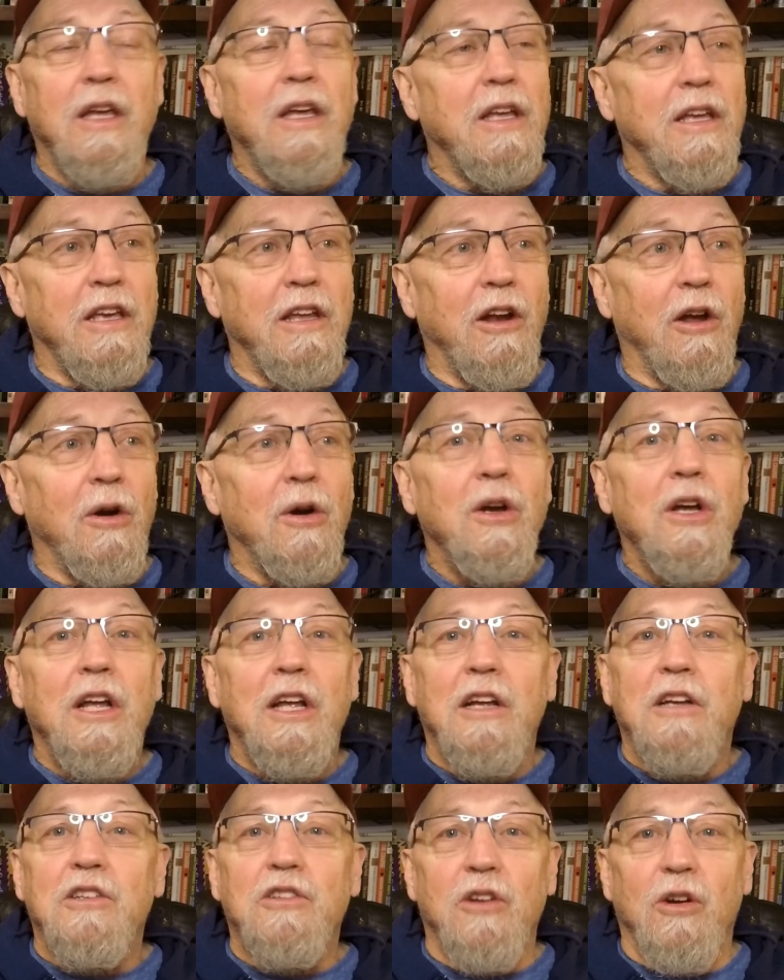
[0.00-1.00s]
you,
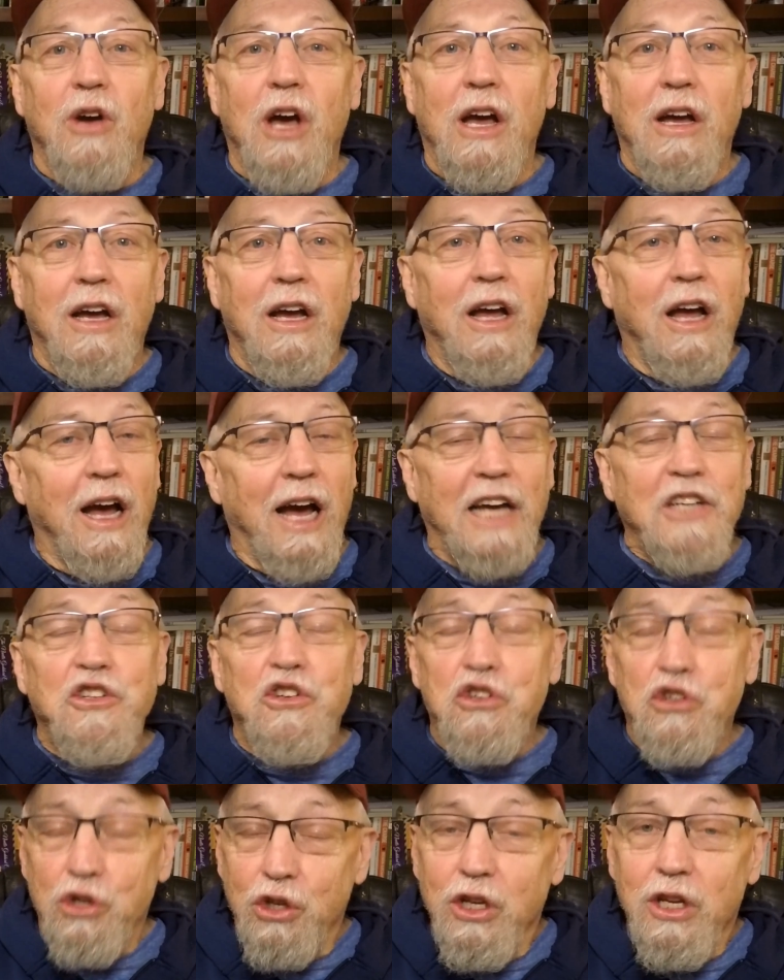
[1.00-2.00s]
So I
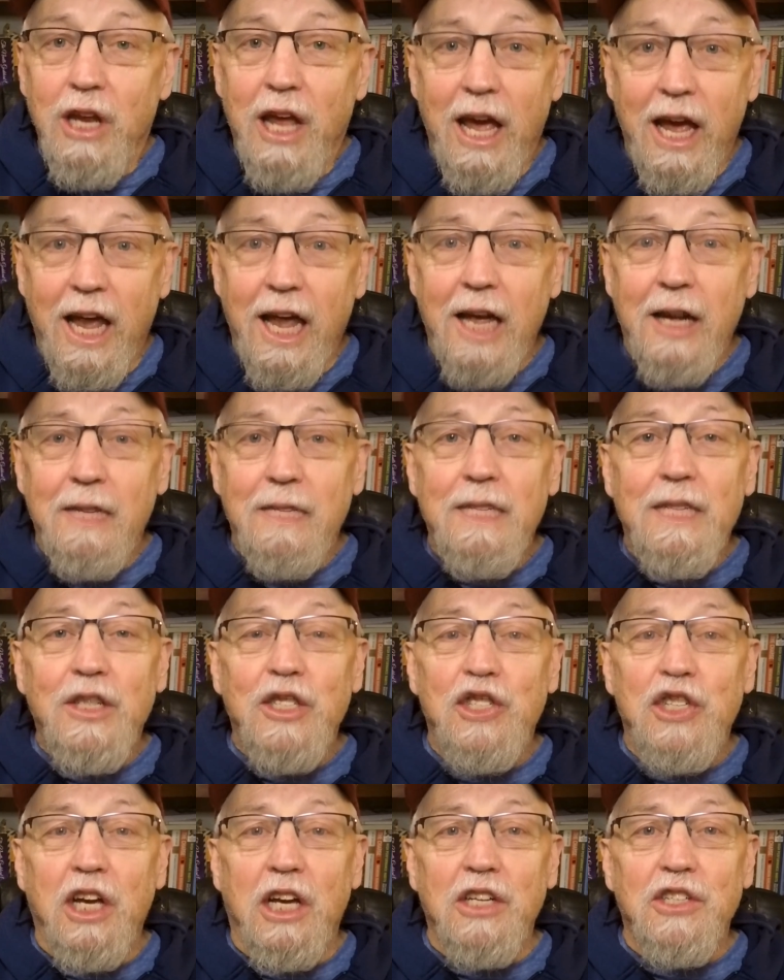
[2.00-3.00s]
should have
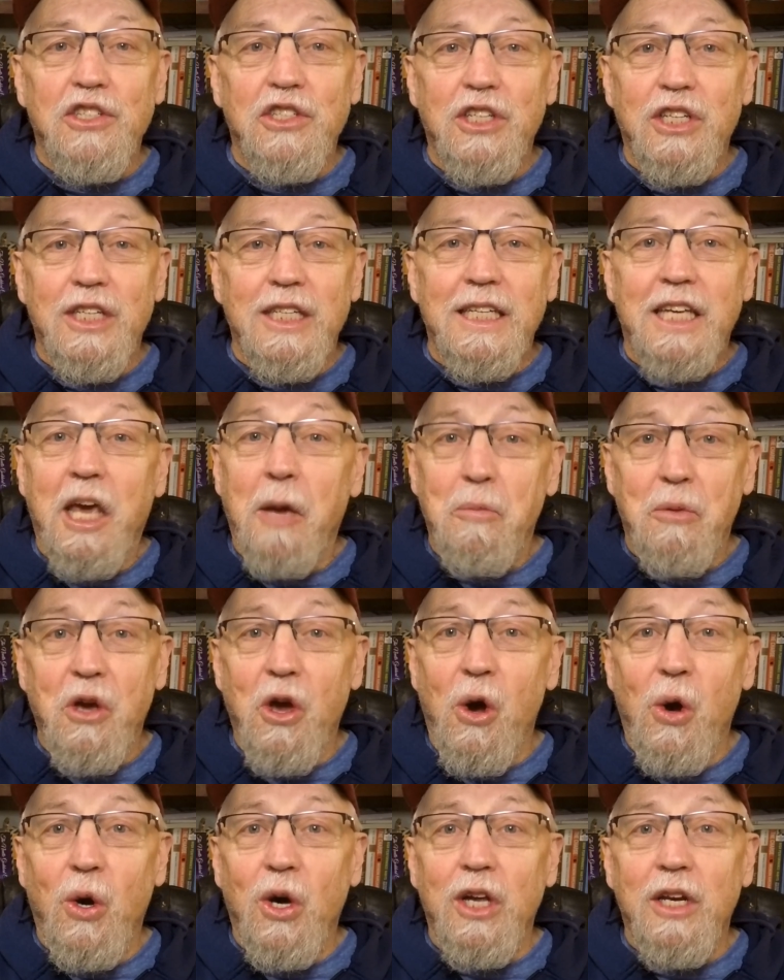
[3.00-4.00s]
just kept
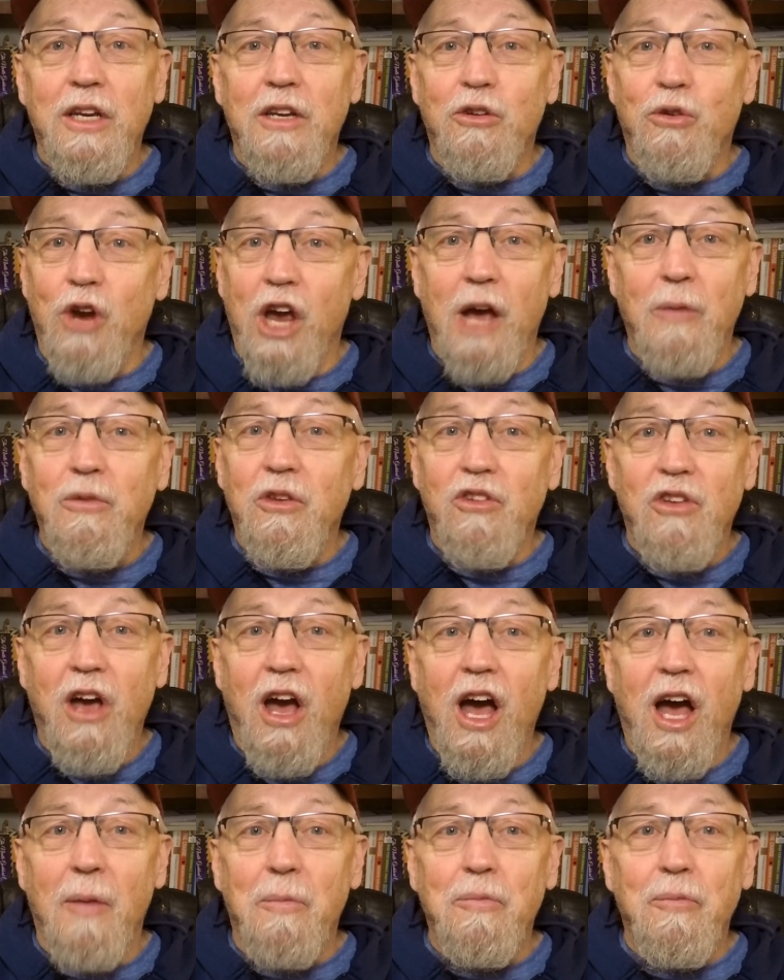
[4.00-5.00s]
going and grabbed the
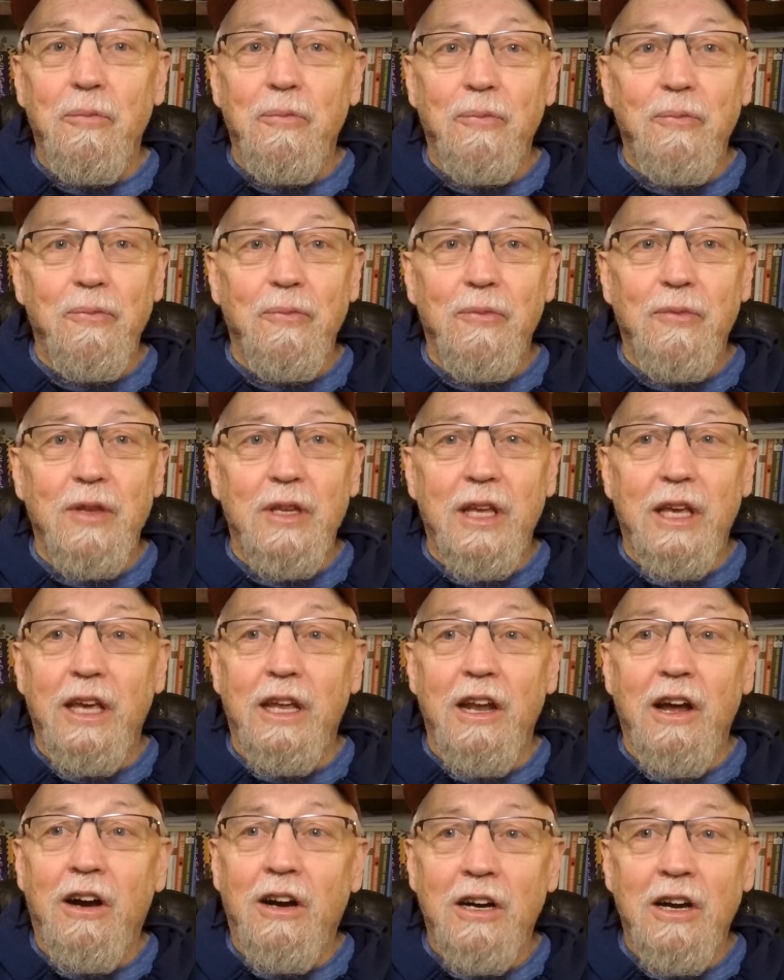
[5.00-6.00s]
top and
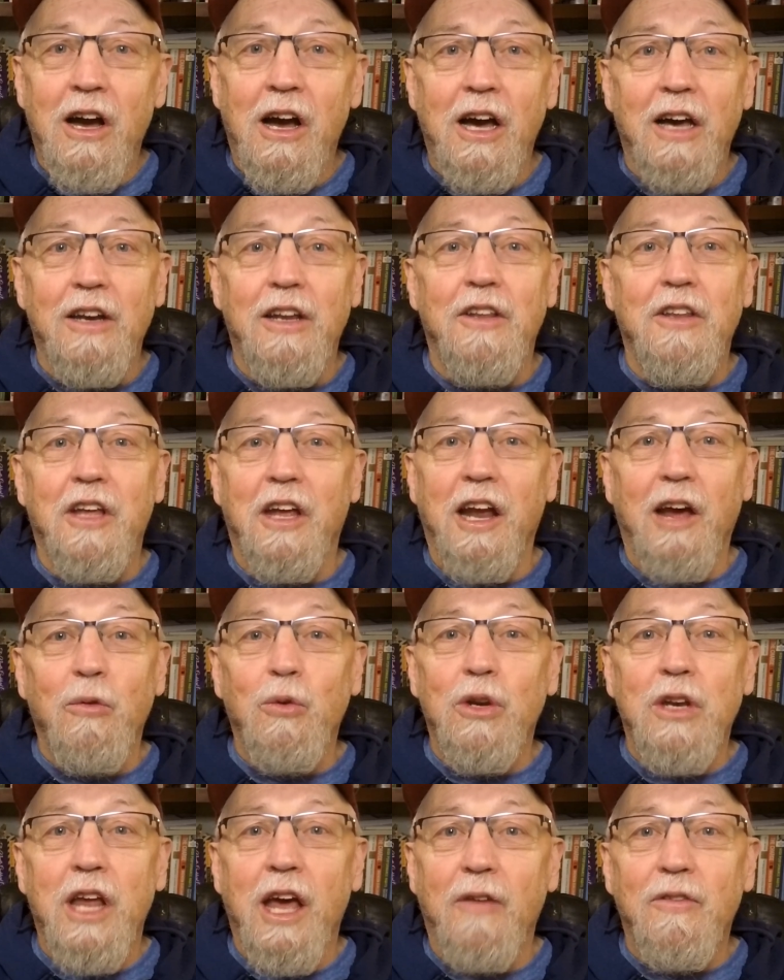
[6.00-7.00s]
hung on, and then I
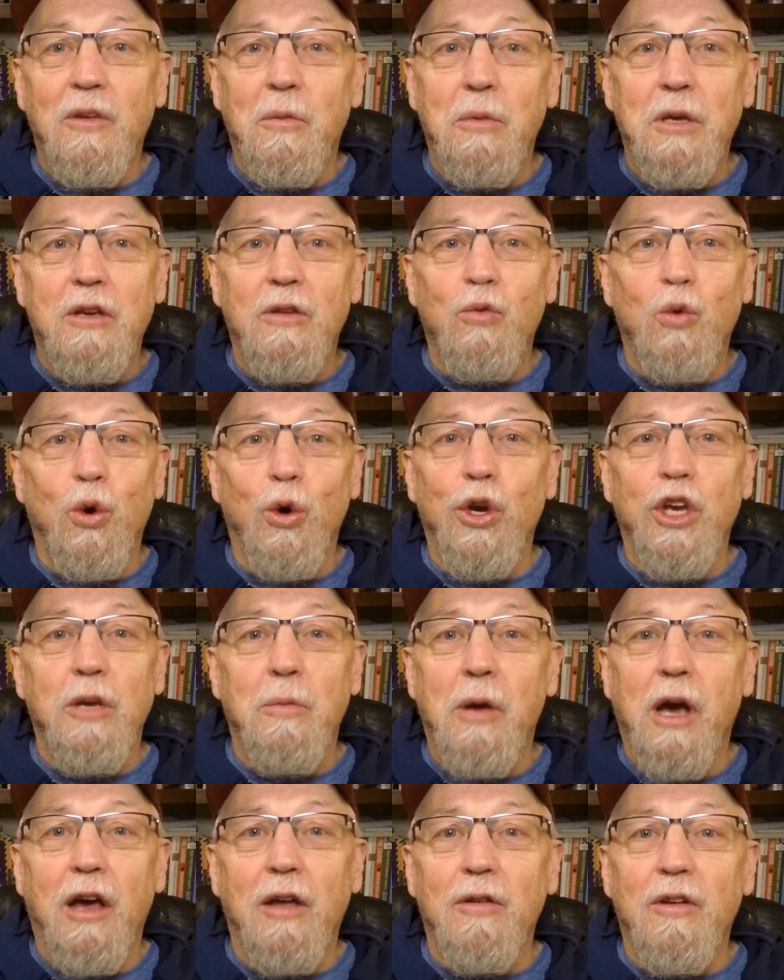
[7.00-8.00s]
wouldn't have to worry
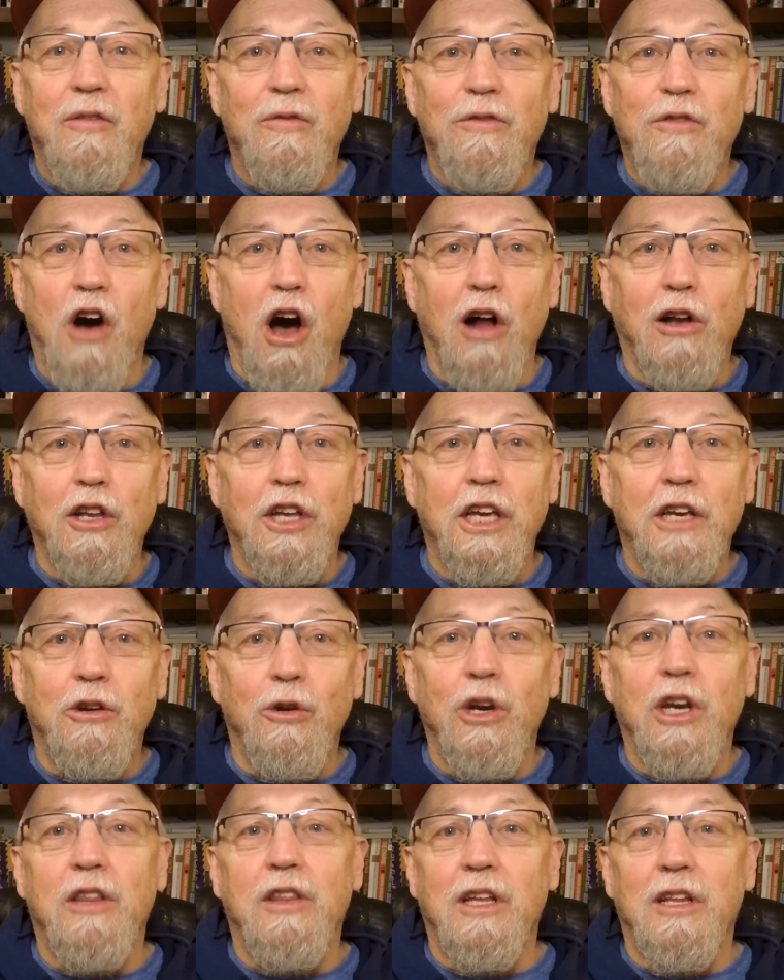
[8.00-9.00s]
about falling or
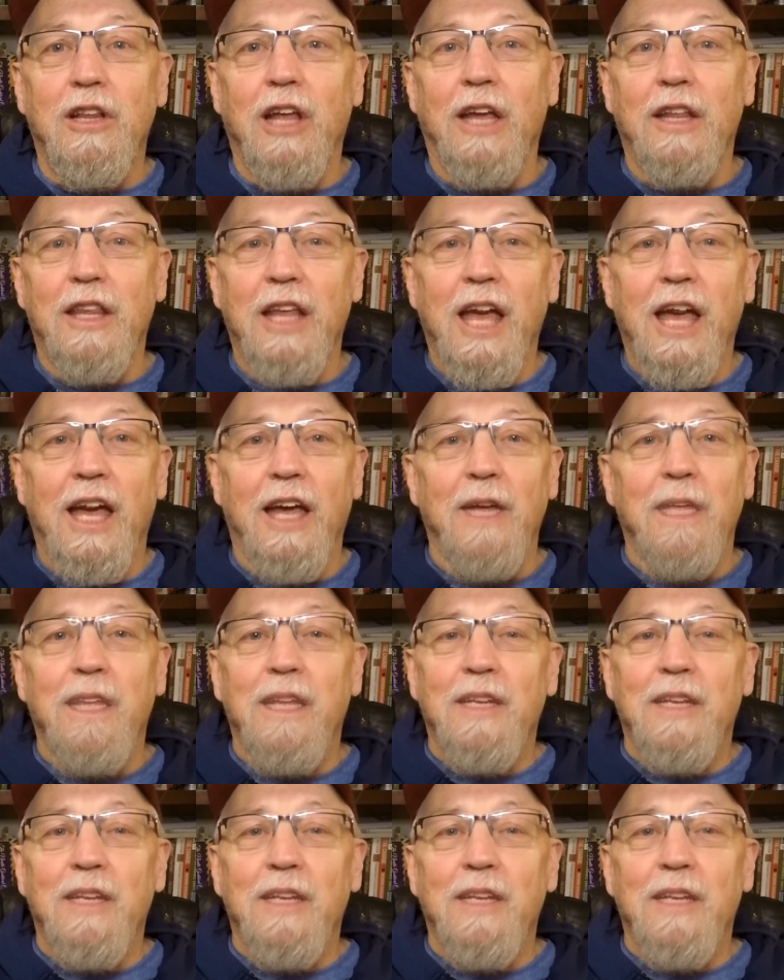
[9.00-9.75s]
anything like that.